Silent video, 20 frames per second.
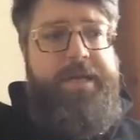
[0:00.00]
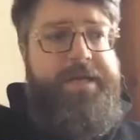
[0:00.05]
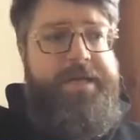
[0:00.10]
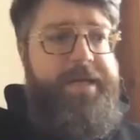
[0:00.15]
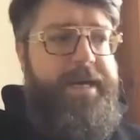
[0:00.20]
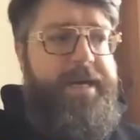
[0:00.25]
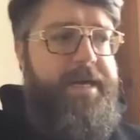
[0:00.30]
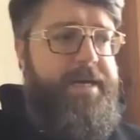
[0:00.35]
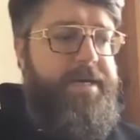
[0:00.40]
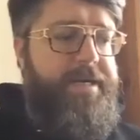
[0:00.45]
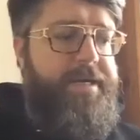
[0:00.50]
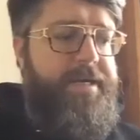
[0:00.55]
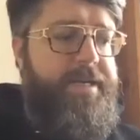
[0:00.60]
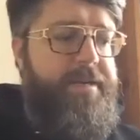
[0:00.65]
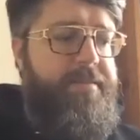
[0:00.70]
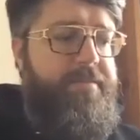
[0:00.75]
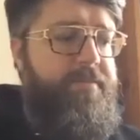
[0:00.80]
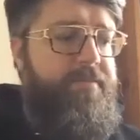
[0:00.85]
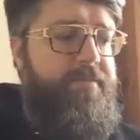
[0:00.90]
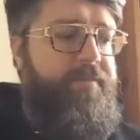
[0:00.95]

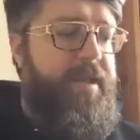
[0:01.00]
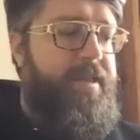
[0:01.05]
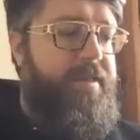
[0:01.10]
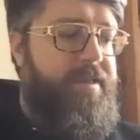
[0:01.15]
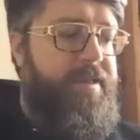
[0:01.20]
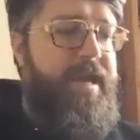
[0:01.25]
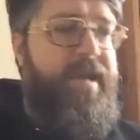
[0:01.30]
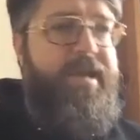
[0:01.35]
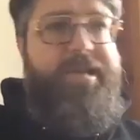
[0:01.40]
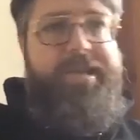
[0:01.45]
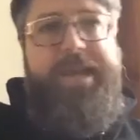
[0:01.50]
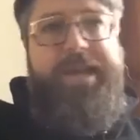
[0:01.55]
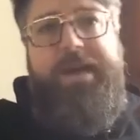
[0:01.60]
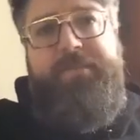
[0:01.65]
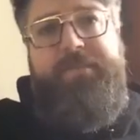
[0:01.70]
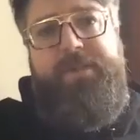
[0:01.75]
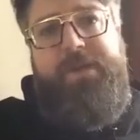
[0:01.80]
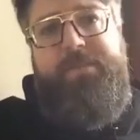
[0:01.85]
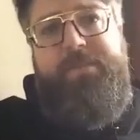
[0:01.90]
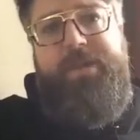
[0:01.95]
It's nice to have
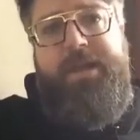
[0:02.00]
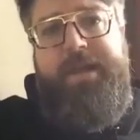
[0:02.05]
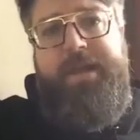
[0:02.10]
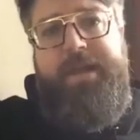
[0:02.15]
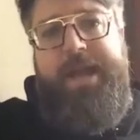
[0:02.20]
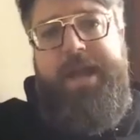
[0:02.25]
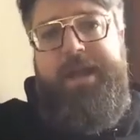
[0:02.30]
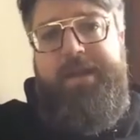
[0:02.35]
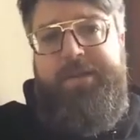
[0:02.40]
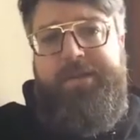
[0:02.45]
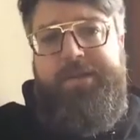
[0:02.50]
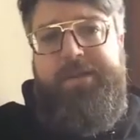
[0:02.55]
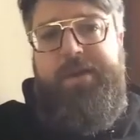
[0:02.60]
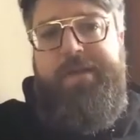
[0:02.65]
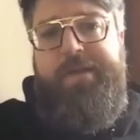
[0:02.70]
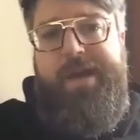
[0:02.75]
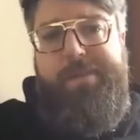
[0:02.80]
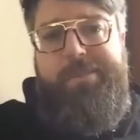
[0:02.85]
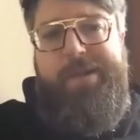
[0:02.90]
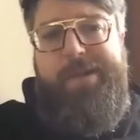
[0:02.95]
somebody that handles all
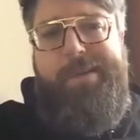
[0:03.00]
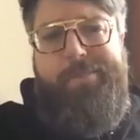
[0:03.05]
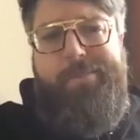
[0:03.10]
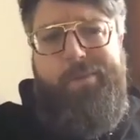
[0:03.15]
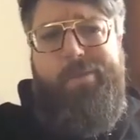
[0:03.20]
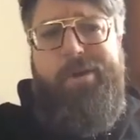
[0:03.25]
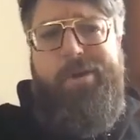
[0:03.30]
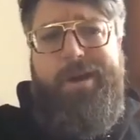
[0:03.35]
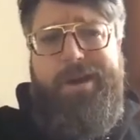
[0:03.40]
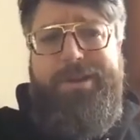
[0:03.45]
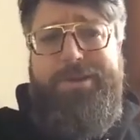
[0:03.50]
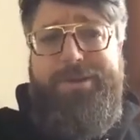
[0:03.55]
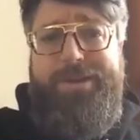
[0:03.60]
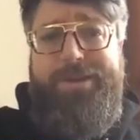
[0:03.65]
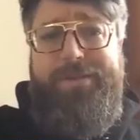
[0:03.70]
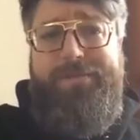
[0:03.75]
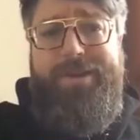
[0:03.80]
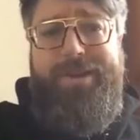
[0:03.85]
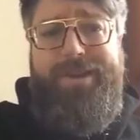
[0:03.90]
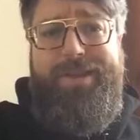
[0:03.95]
that paperwork and
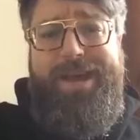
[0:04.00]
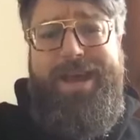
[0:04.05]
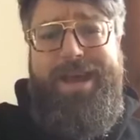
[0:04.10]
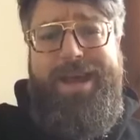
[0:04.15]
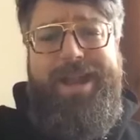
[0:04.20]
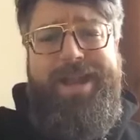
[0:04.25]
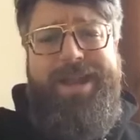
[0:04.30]
stuff like that.